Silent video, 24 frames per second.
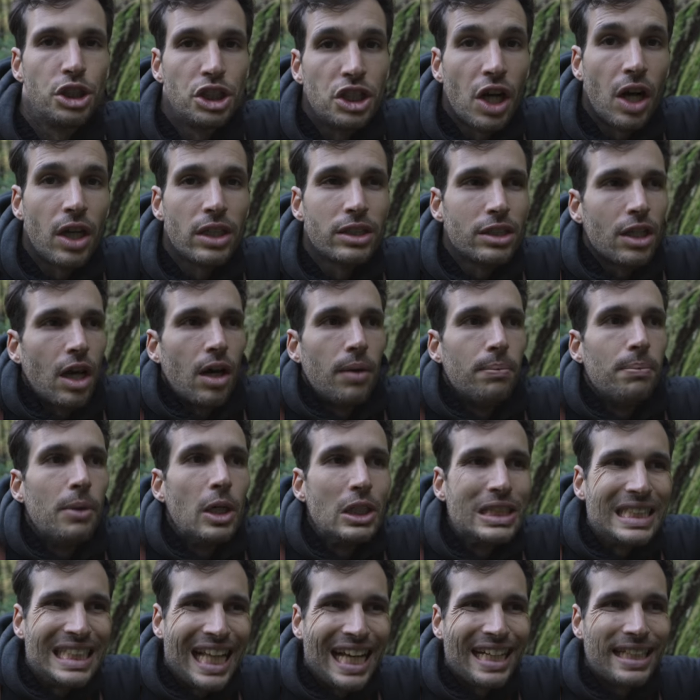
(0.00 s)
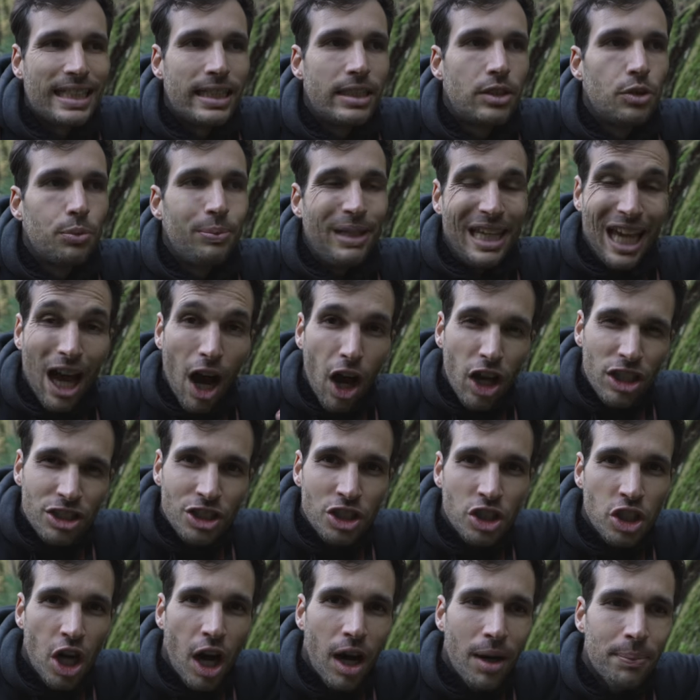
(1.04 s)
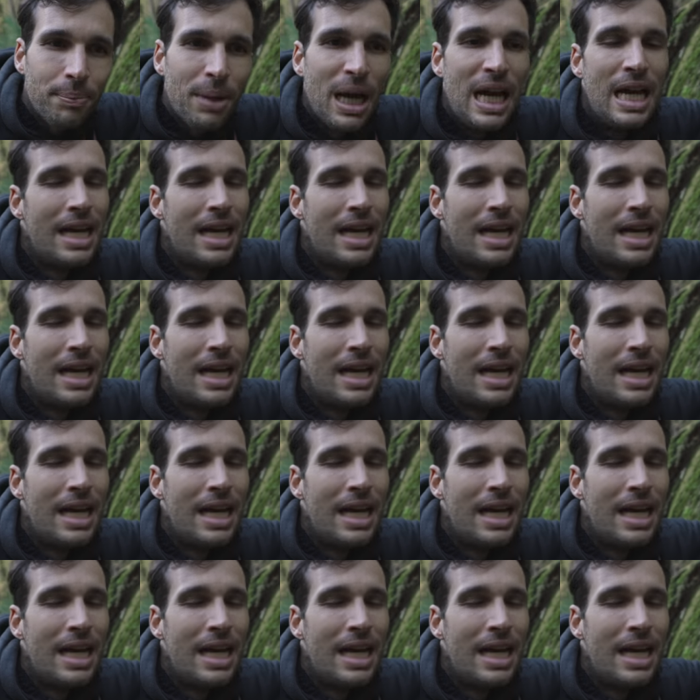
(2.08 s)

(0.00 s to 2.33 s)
shots are most likely to be unsharp,